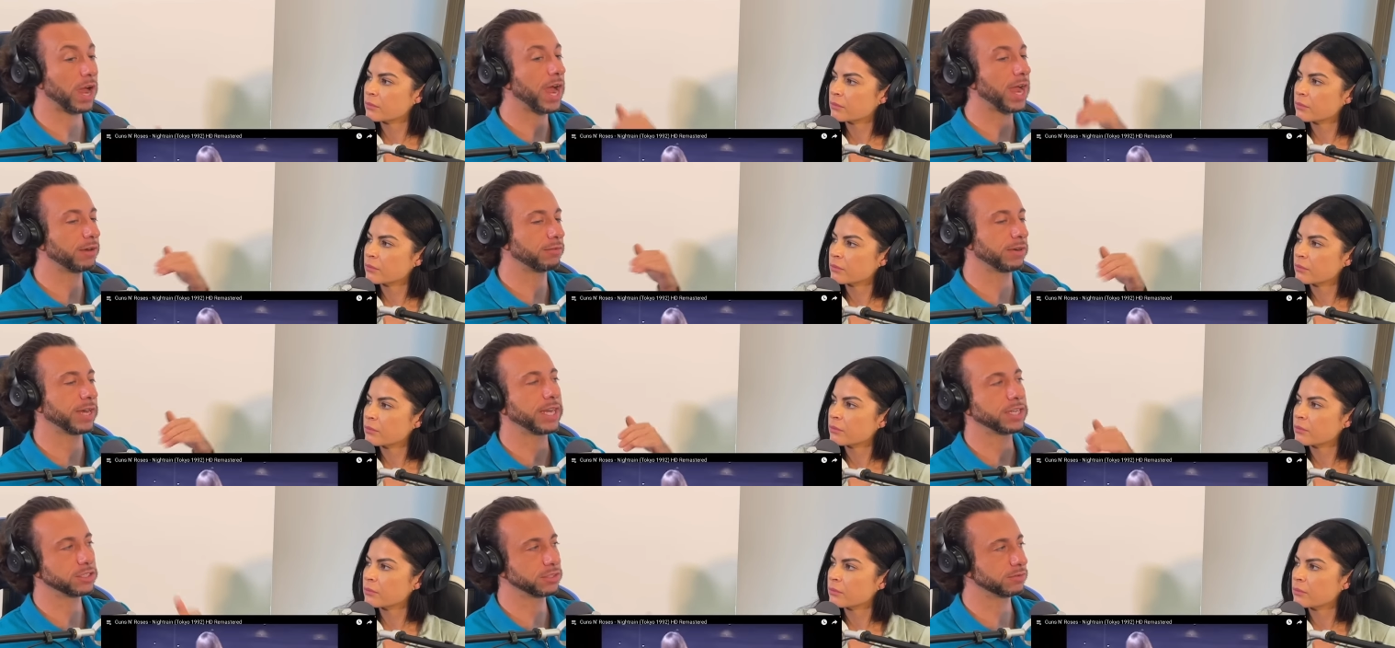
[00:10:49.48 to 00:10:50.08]
Speaker 1: high
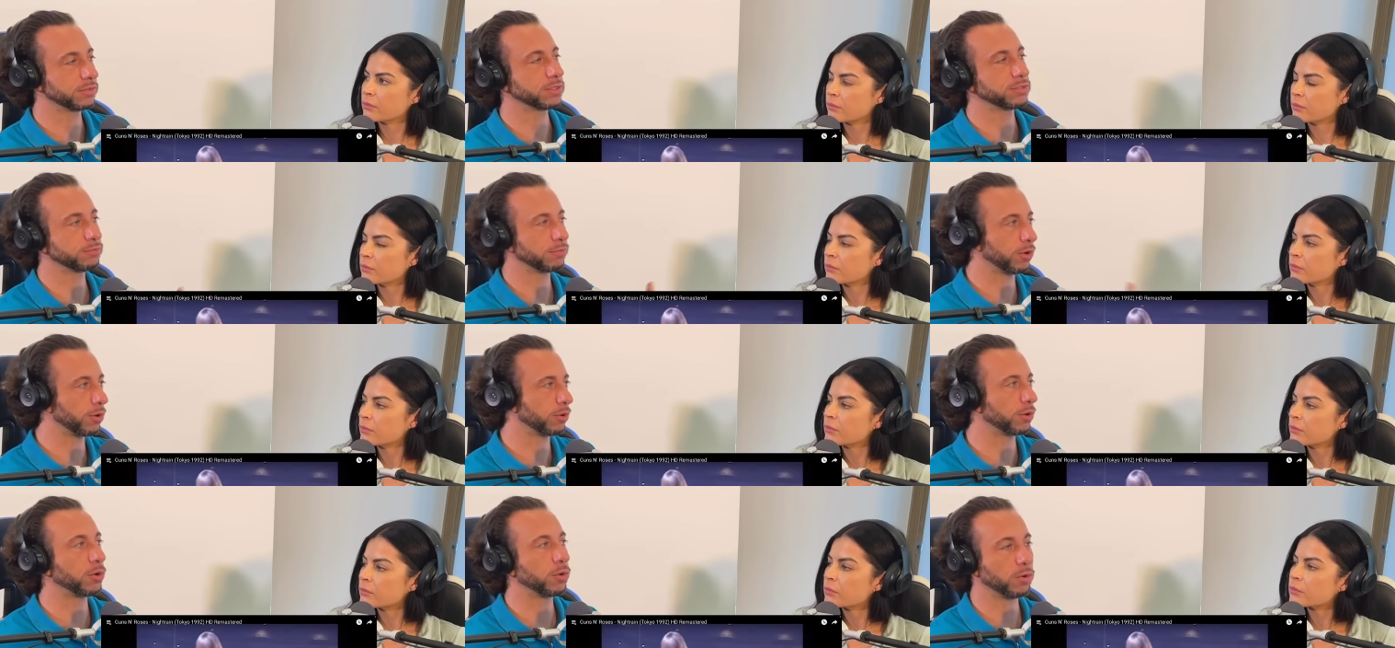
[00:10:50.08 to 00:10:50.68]
range of his
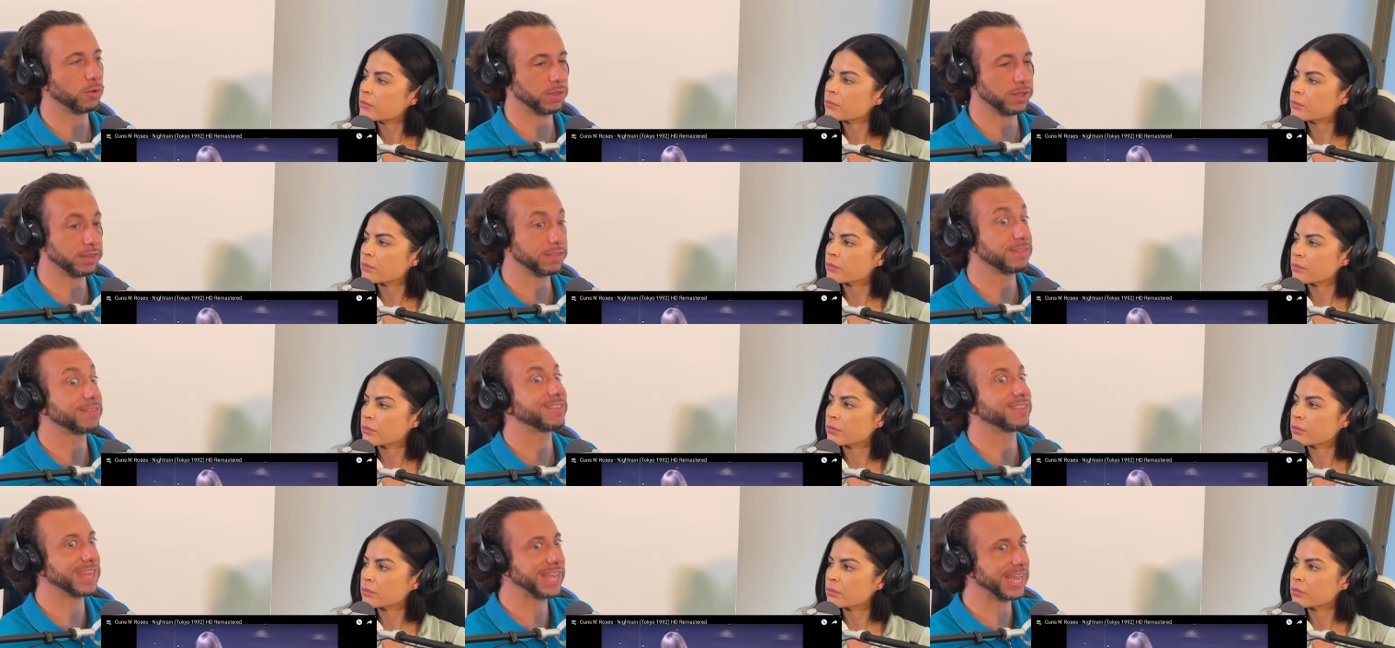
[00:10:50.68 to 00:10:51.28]
vocal
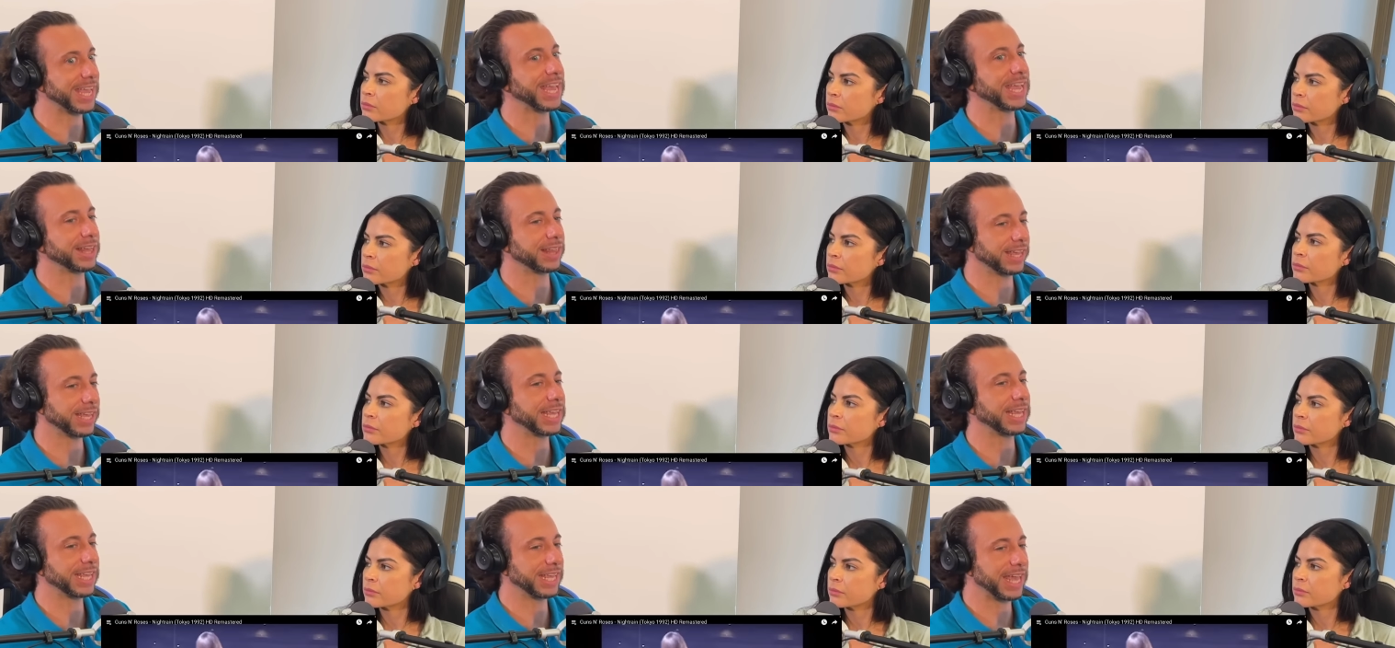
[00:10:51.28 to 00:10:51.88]
and singing
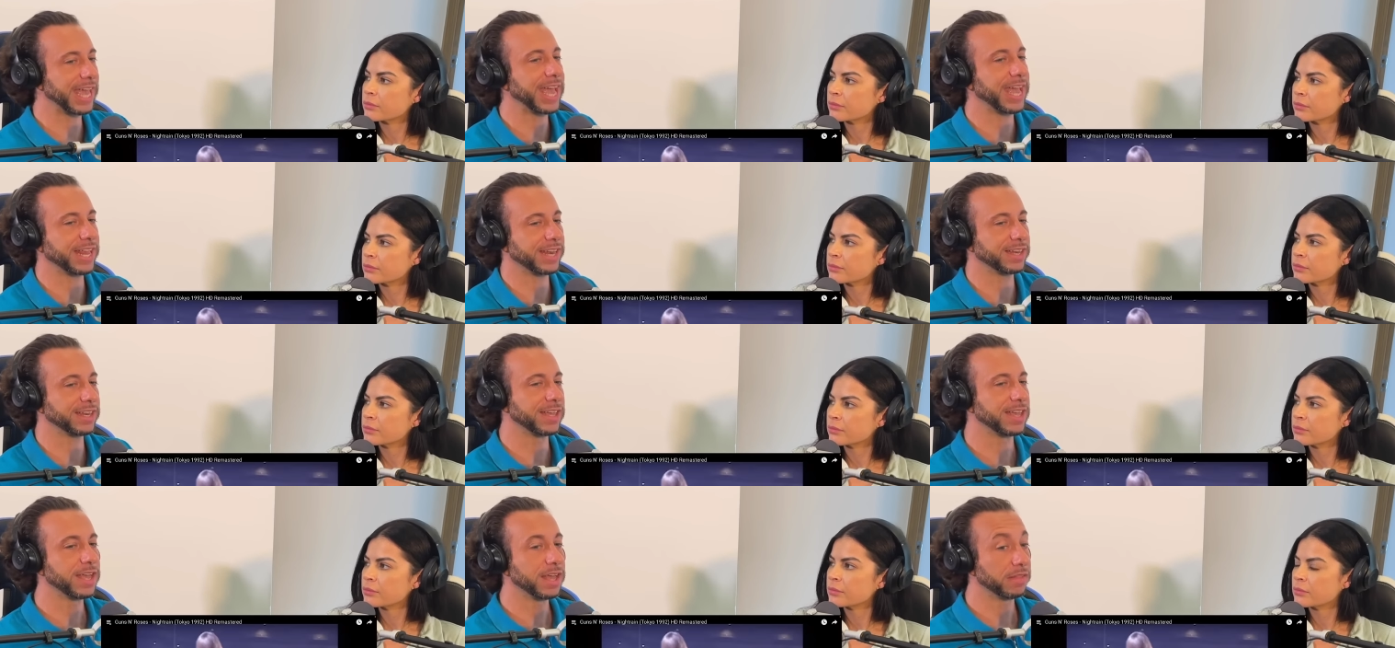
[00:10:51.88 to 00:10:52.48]
like he
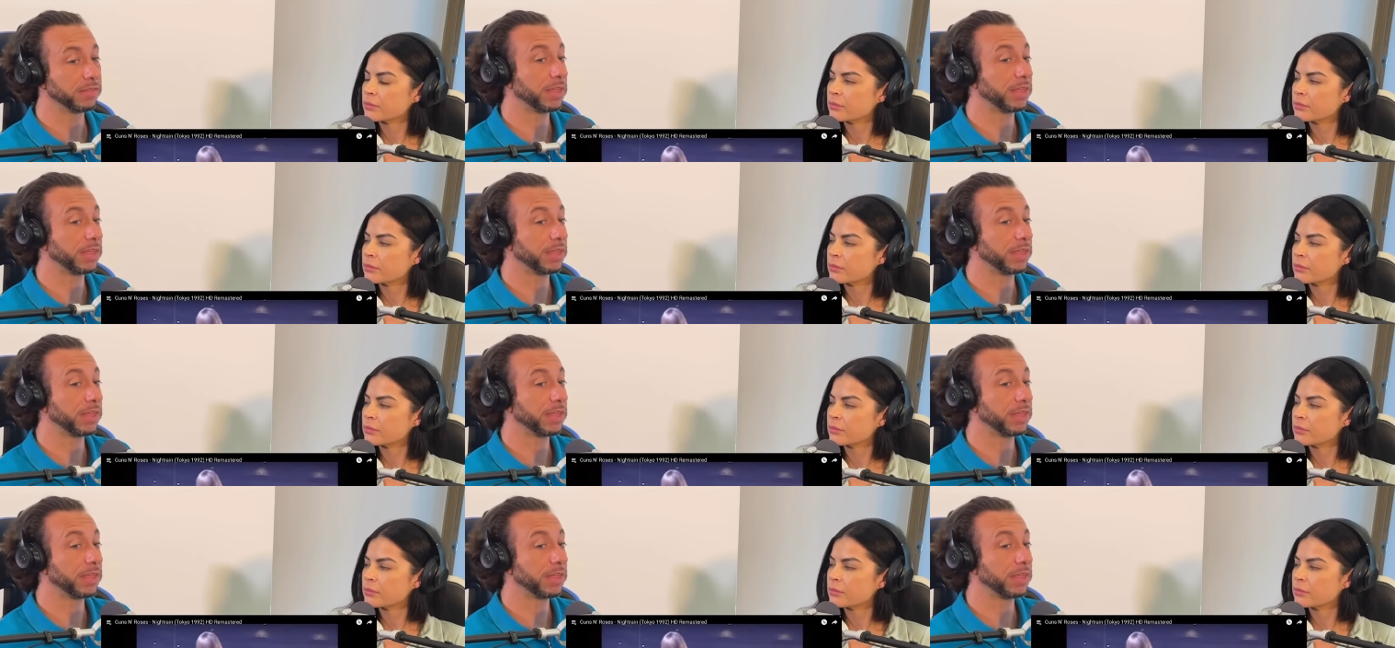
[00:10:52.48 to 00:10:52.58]
can.